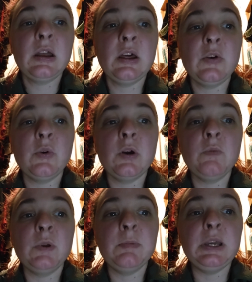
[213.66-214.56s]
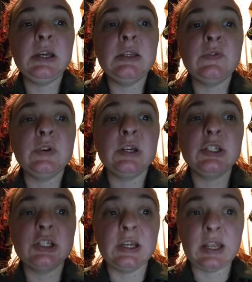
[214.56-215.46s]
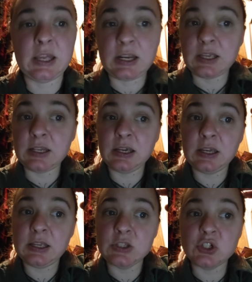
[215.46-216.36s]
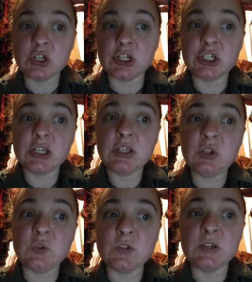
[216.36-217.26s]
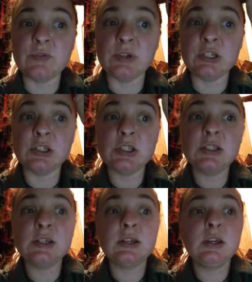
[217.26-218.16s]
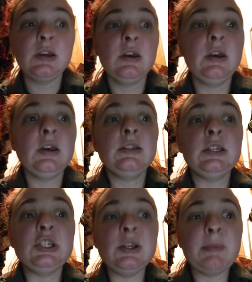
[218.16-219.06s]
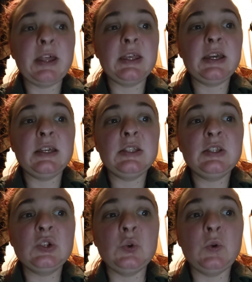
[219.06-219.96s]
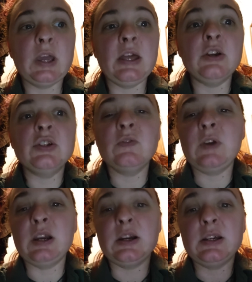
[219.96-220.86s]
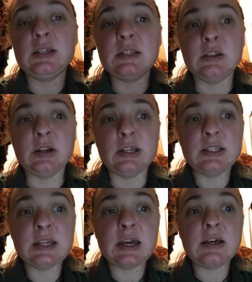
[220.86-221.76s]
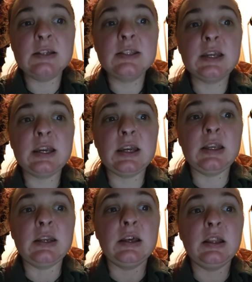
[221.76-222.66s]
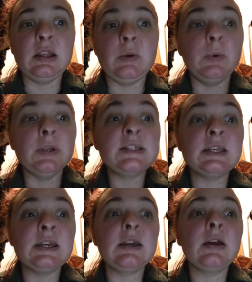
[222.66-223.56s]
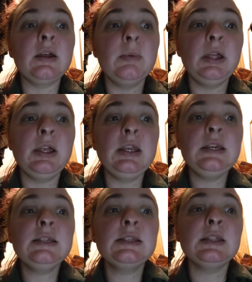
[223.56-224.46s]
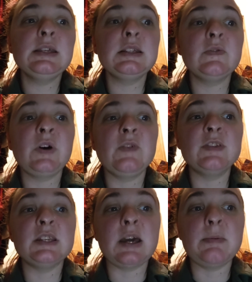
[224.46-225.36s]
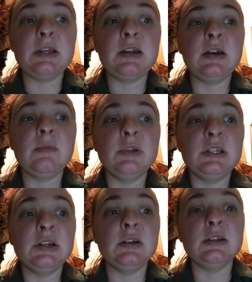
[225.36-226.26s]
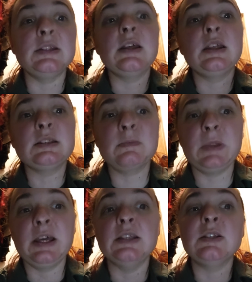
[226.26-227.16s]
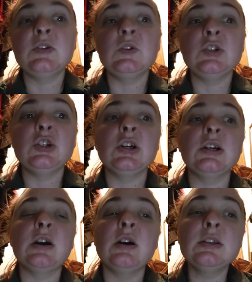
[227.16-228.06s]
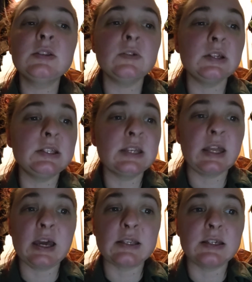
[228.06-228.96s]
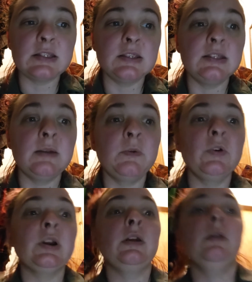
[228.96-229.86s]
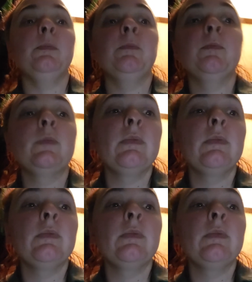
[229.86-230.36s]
Another one would be a differentiated instruction. Use different teaching methods to cater to various learning styles and linguistic abilities. This involves adapting materials and lesson plans to ensure all students can access the same curriculum.